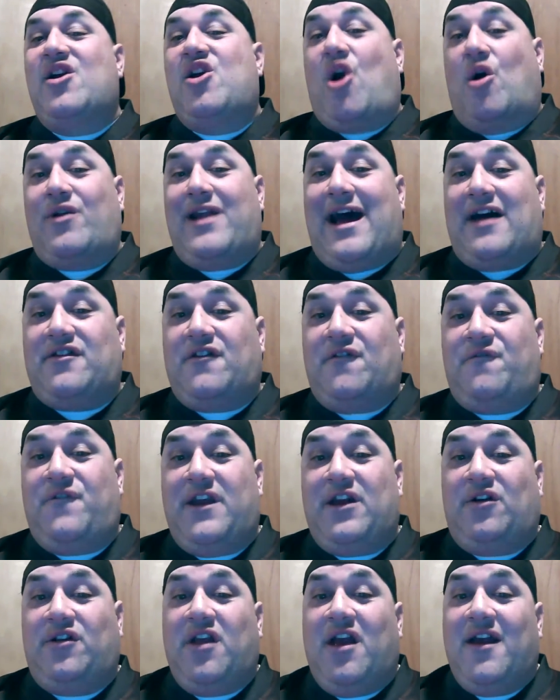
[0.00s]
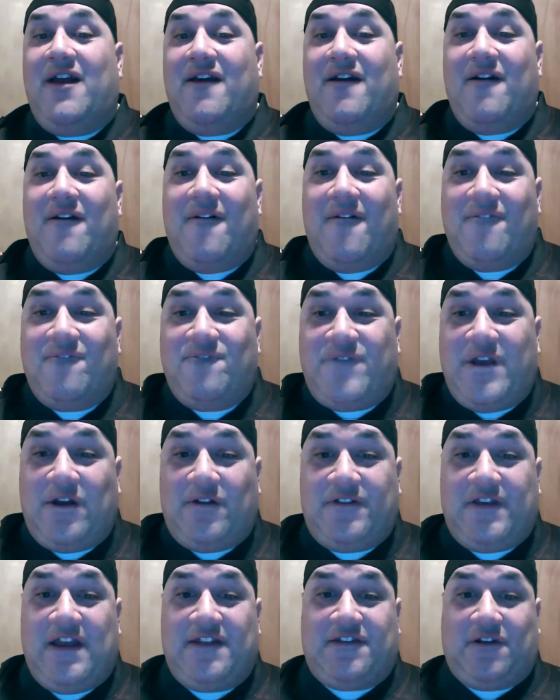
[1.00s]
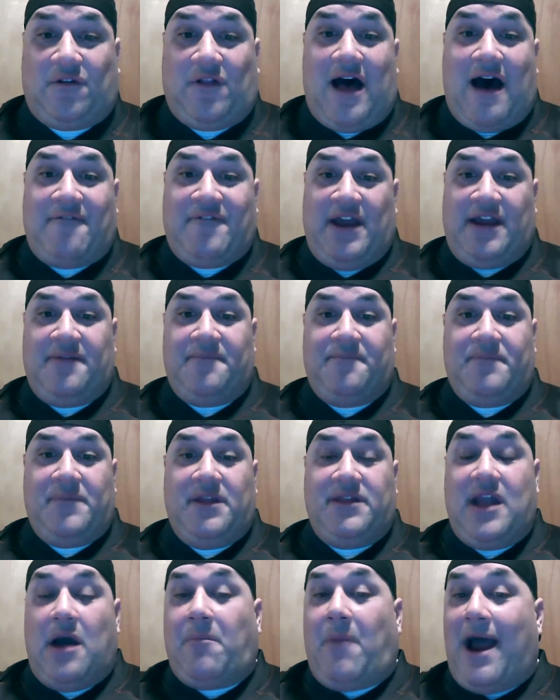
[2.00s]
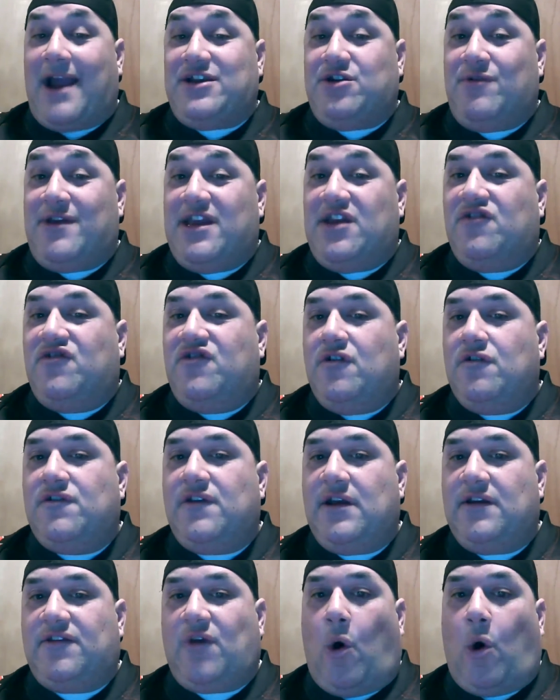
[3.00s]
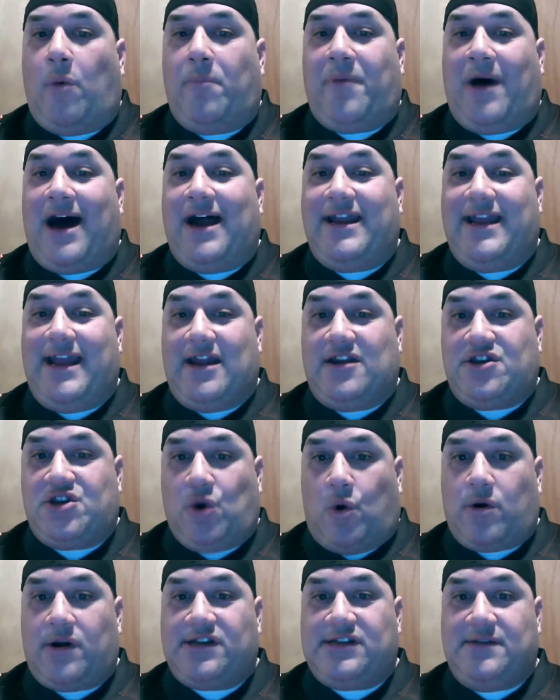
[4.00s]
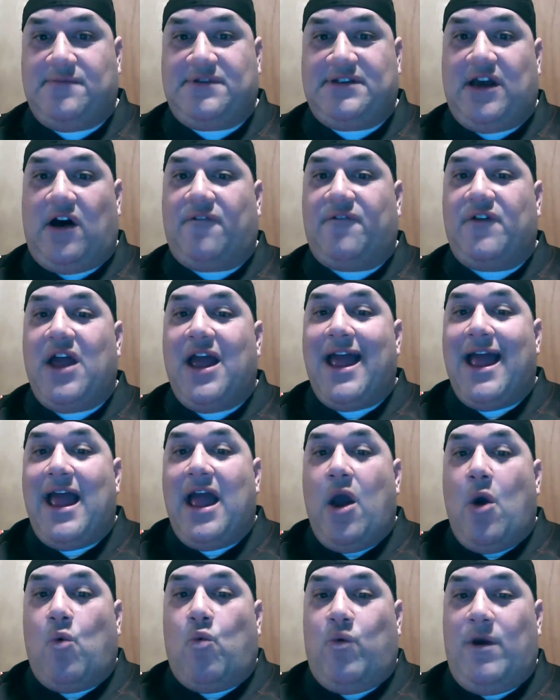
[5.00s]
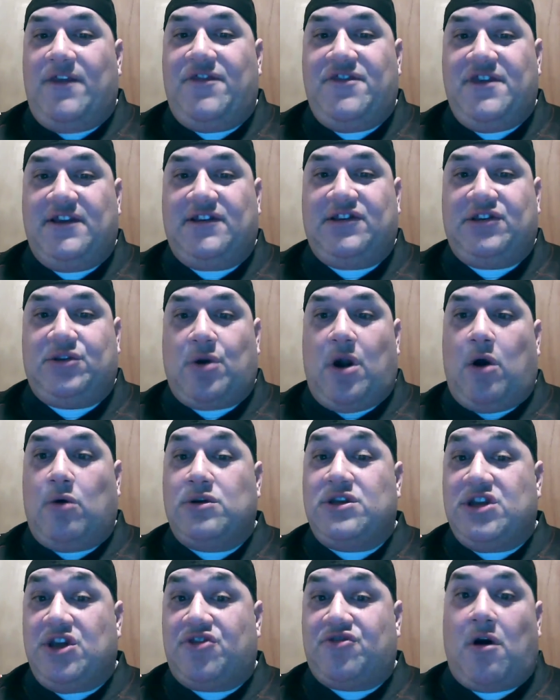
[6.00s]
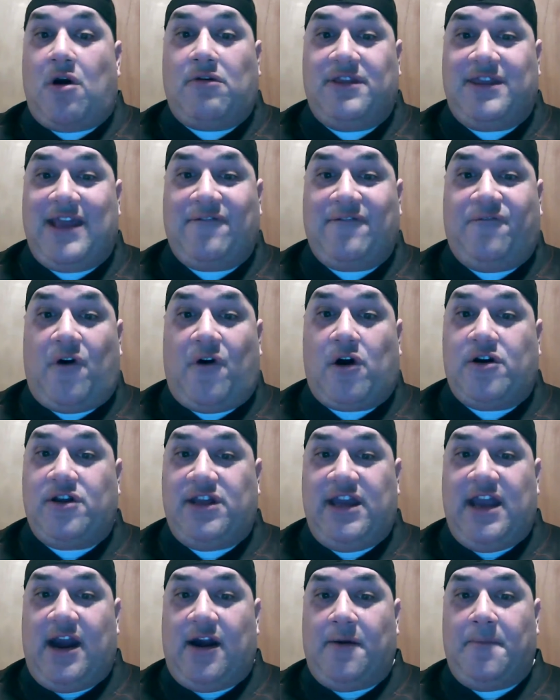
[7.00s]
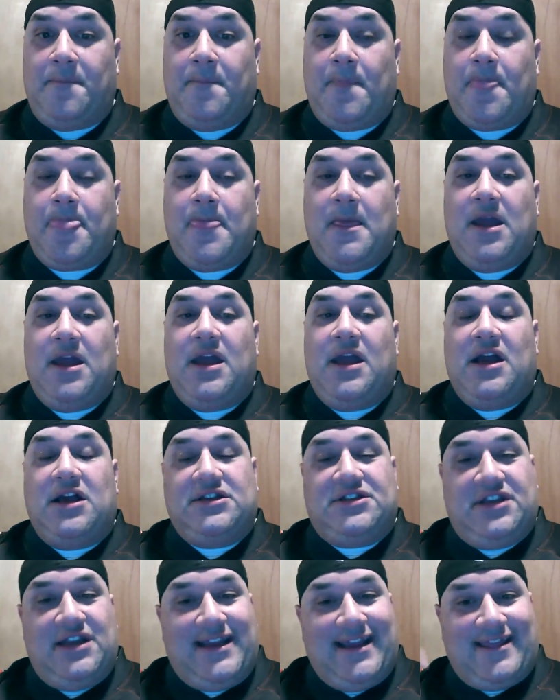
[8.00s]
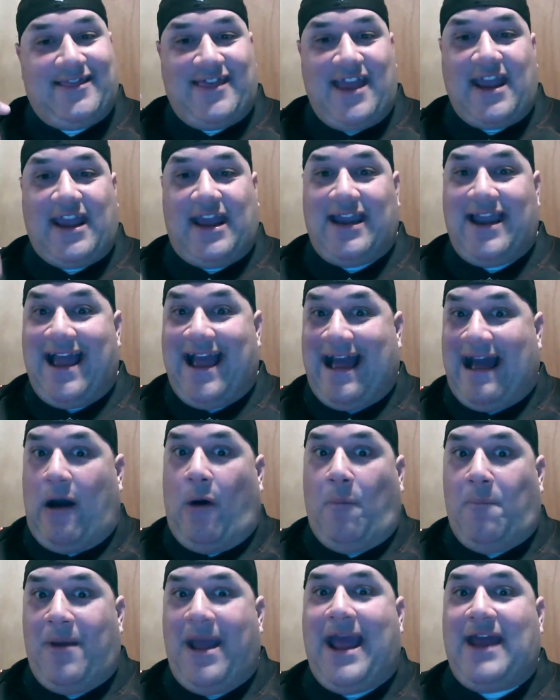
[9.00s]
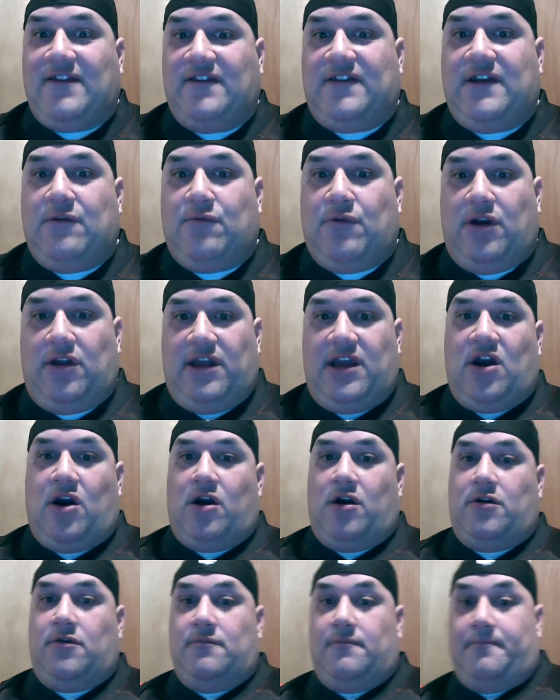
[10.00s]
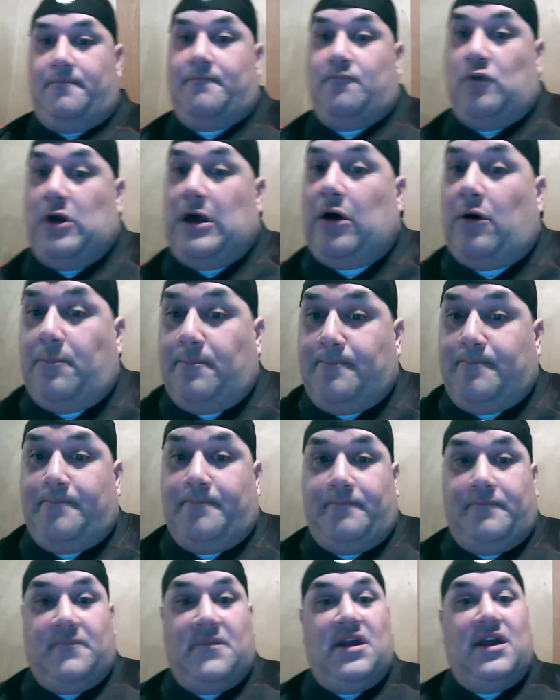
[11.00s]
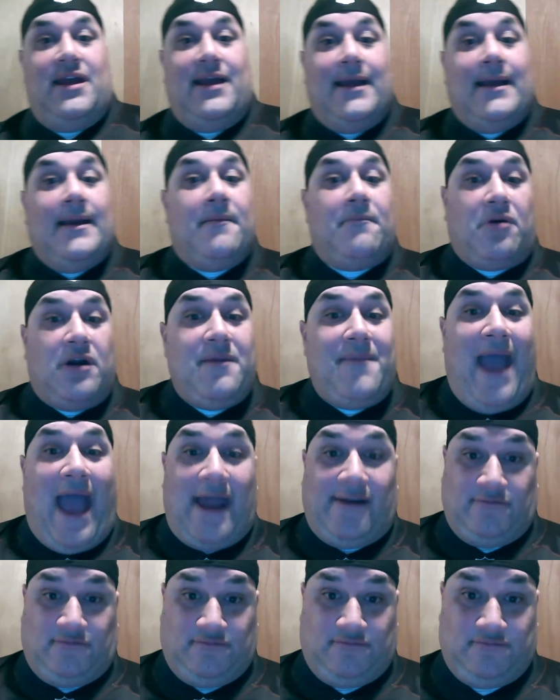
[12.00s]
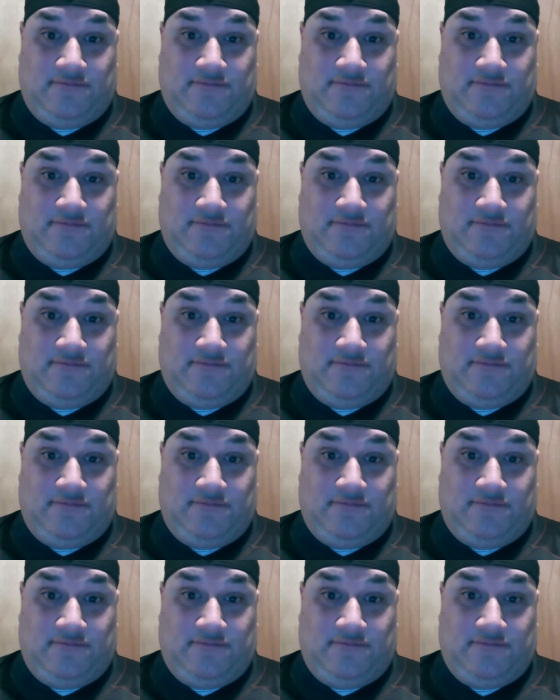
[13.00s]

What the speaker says: Go down the field. Fields hits Olave. Now, mind you, he's using his whole body and torques himself with this throw to throw it that far in the air. So you get thinking, how bad is he really hurt? Well, pretty bad.